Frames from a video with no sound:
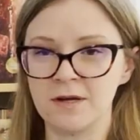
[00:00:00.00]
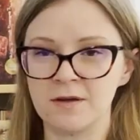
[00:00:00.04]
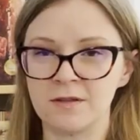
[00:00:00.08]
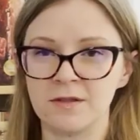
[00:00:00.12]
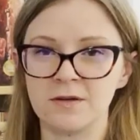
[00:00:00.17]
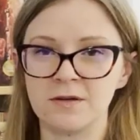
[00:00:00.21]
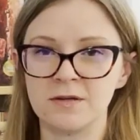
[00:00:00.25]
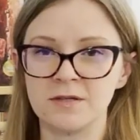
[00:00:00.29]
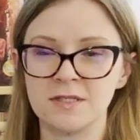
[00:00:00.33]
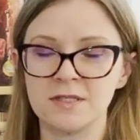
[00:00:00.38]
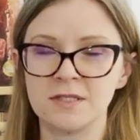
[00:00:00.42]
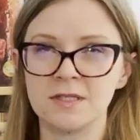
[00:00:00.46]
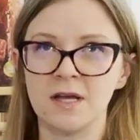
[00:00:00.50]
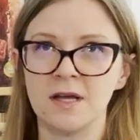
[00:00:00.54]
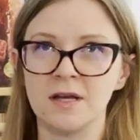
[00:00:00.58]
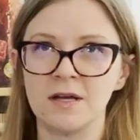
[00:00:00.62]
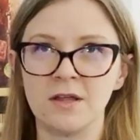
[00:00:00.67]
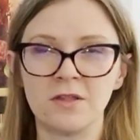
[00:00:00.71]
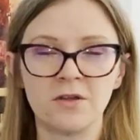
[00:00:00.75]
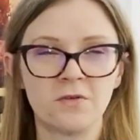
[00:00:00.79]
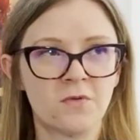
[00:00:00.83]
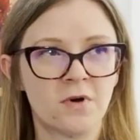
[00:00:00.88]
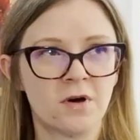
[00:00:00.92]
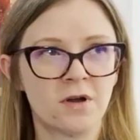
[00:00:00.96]
There's
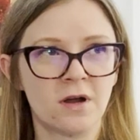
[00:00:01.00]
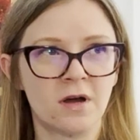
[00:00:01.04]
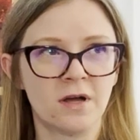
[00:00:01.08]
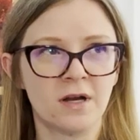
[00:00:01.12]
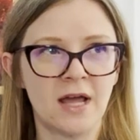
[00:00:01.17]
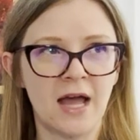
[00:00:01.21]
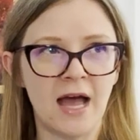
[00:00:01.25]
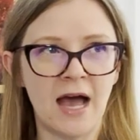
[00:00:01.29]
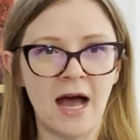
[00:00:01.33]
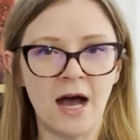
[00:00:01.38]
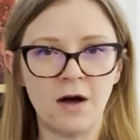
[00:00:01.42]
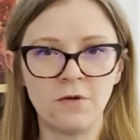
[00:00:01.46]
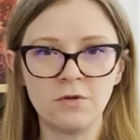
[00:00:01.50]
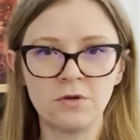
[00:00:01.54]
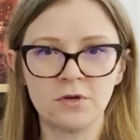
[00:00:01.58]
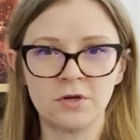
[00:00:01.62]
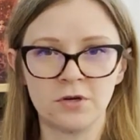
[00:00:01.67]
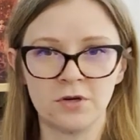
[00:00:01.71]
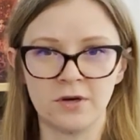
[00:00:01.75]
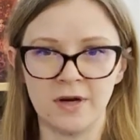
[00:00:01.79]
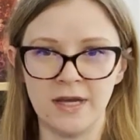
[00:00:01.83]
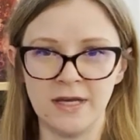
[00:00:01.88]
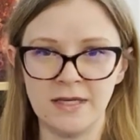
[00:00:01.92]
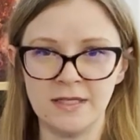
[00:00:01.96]
another one on
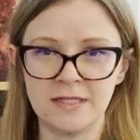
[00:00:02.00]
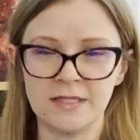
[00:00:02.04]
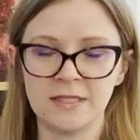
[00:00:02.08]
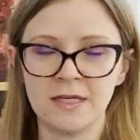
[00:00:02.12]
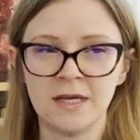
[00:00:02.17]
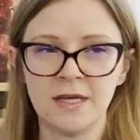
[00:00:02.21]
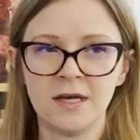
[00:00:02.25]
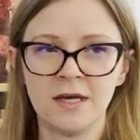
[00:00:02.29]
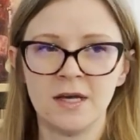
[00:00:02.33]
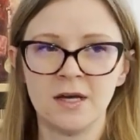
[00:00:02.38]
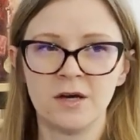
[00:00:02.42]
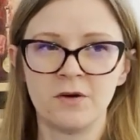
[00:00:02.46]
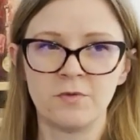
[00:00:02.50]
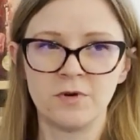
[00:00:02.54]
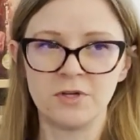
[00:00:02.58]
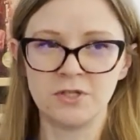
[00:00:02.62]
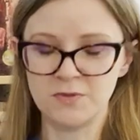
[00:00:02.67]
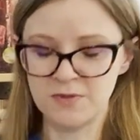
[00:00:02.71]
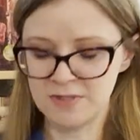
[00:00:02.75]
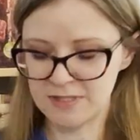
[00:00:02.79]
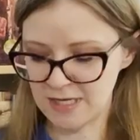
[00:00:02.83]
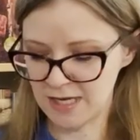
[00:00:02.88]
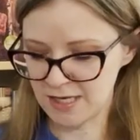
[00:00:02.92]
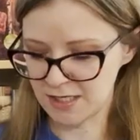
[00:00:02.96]
Owlcrate, which
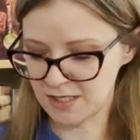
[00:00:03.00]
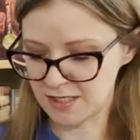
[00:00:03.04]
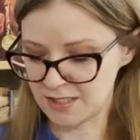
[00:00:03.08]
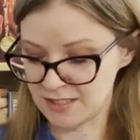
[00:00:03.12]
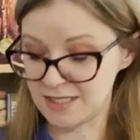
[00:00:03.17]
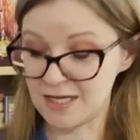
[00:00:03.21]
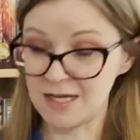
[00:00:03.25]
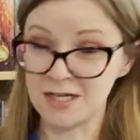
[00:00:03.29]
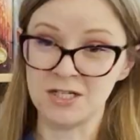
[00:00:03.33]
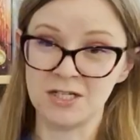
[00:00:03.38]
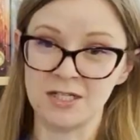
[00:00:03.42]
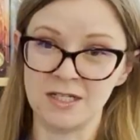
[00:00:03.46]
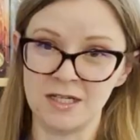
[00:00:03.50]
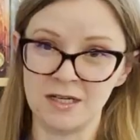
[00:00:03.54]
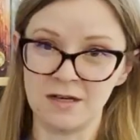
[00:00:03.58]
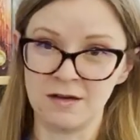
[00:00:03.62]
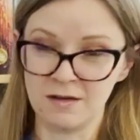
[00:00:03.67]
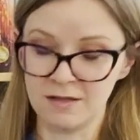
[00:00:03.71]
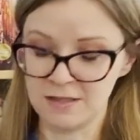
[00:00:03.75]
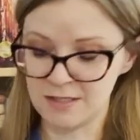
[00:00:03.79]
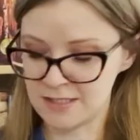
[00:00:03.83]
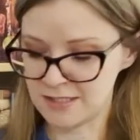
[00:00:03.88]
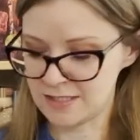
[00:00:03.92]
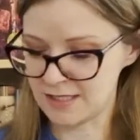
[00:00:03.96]
is actually
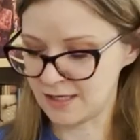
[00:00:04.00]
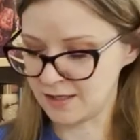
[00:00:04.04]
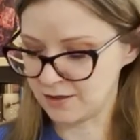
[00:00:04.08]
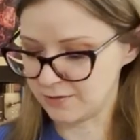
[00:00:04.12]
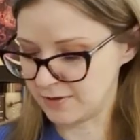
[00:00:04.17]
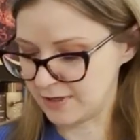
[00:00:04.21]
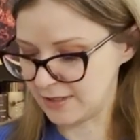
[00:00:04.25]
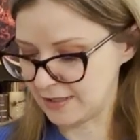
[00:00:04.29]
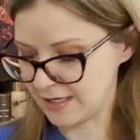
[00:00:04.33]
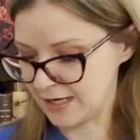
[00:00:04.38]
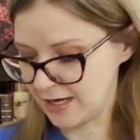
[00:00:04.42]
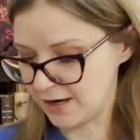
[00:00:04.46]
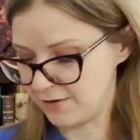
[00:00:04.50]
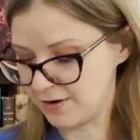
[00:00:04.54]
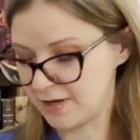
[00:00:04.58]
on sale right now.